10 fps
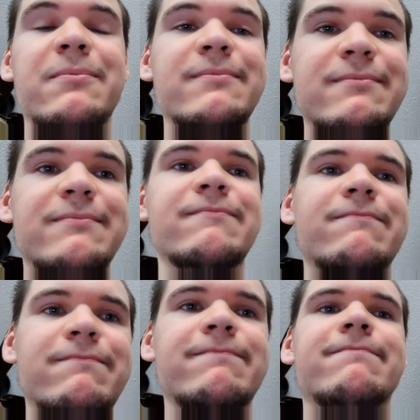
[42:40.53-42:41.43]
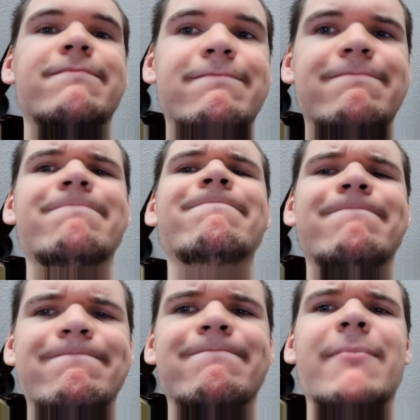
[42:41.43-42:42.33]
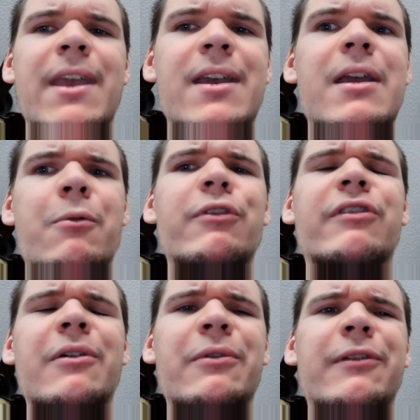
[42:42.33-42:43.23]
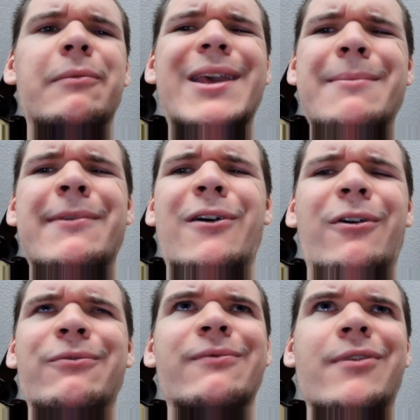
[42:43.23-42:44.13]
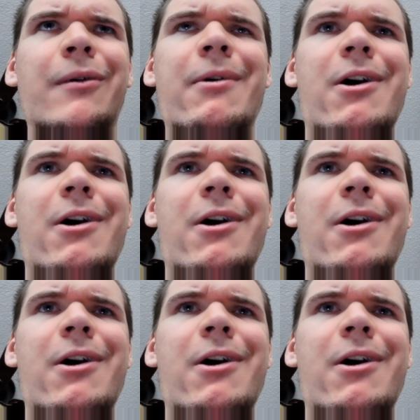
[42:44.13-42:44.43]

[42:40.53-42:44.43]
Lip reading: It was a meme, though, somehow. Somehow that was a meme.